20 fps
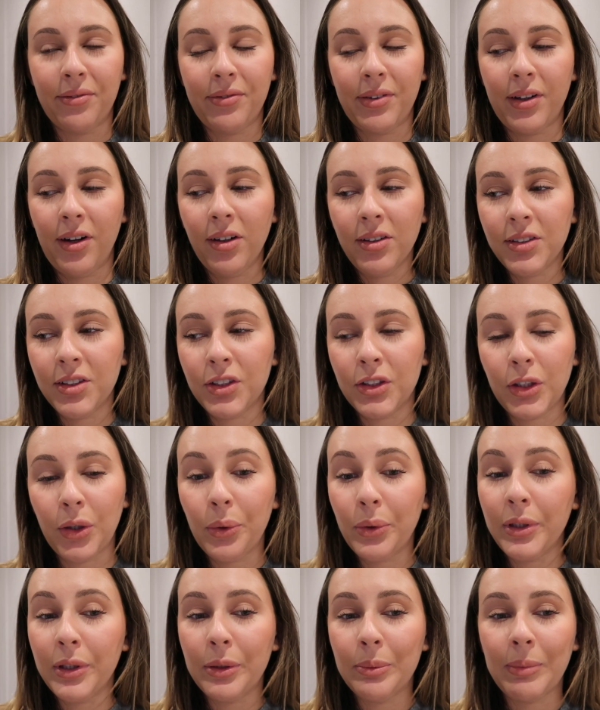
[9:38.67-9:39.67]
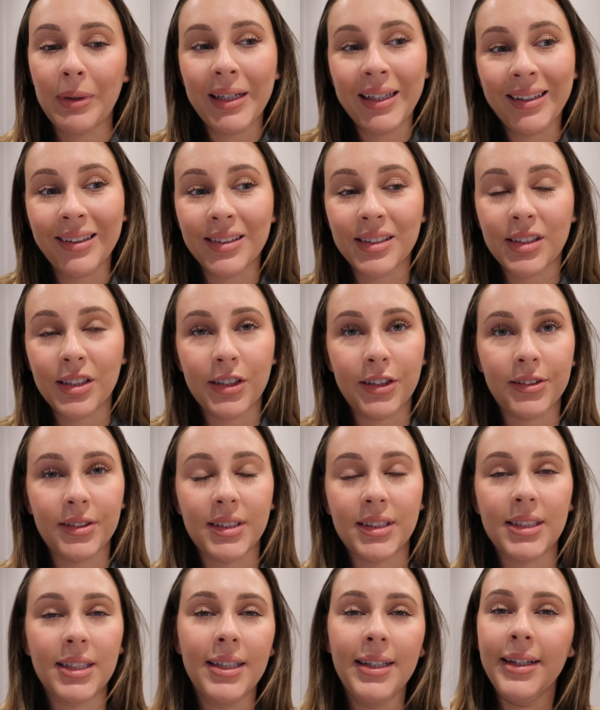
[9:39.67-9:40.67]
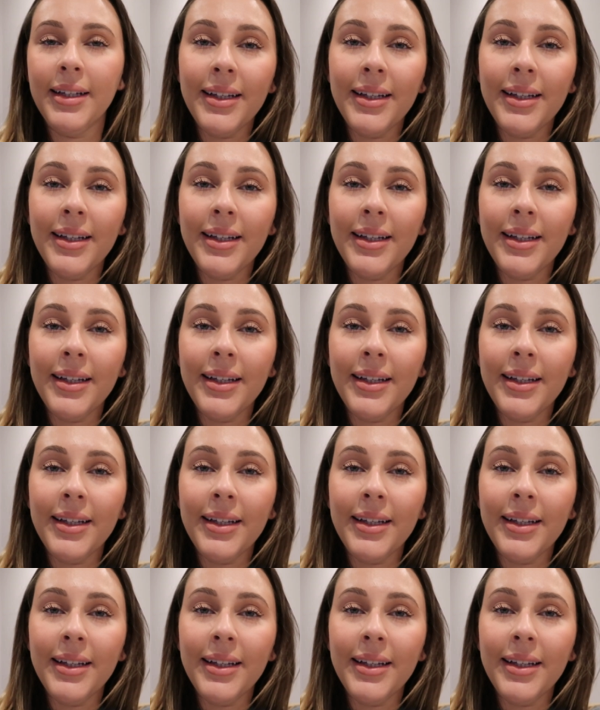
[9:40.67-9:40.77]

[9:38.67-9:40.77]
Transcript: forgot to show you my heatless curls